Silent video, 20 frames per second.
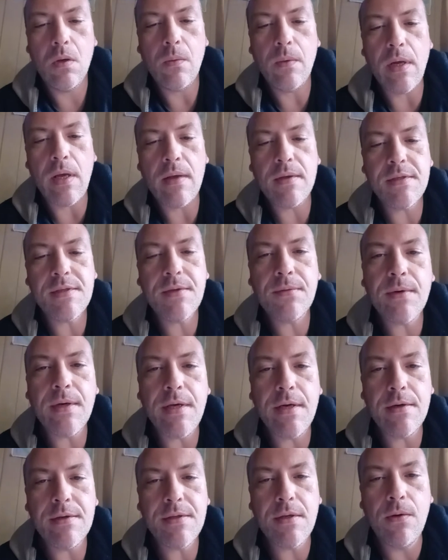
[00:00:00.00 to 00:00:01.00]
When I was 3
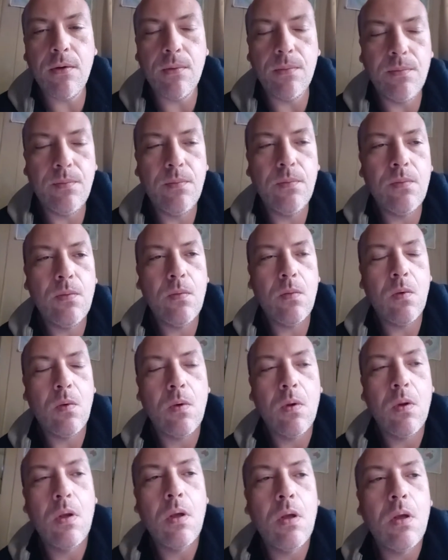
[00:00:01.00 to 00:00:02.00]
years old,
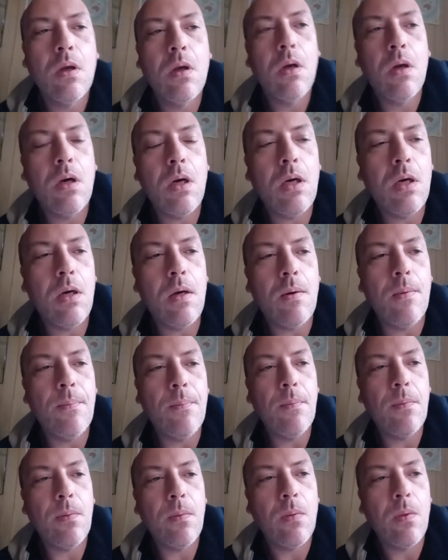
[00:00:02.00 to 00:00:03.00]
an
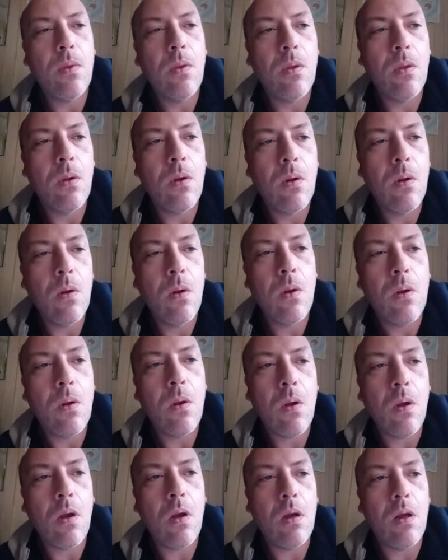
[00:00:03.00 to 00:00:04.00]

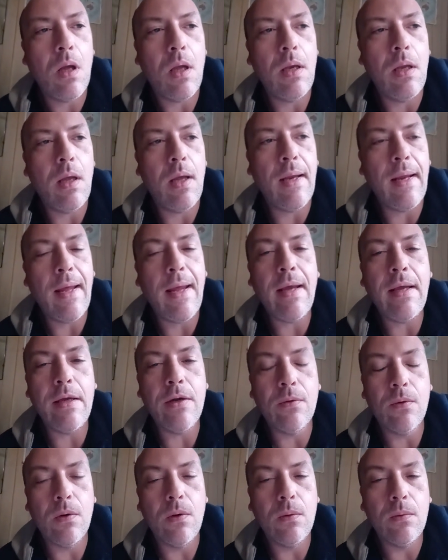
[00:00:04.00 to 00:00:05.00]

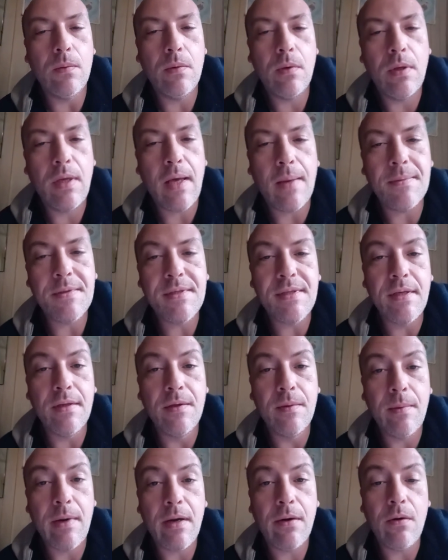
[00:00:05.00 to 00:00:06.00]
8-year-old kept
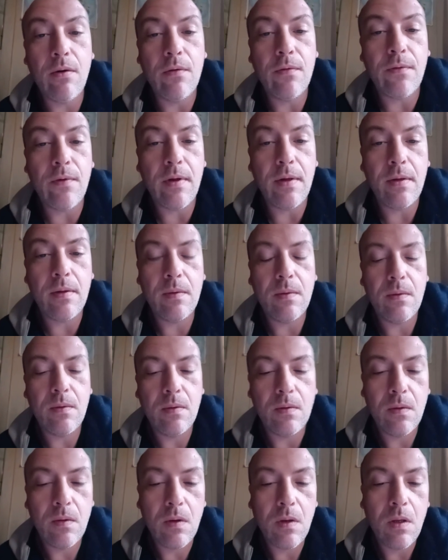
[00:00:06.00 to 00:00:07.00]
stealing my girlfriend.
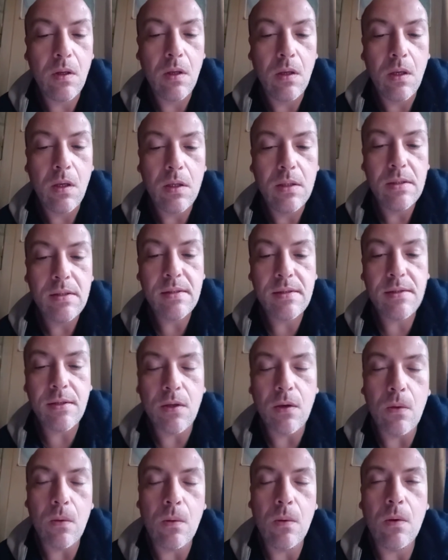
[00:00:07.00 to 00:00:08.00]

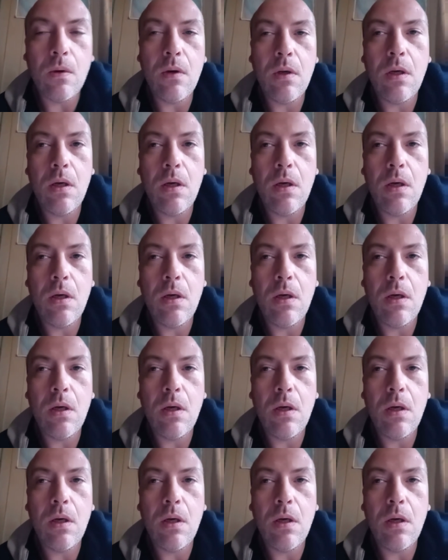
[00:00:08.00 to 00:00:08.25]
So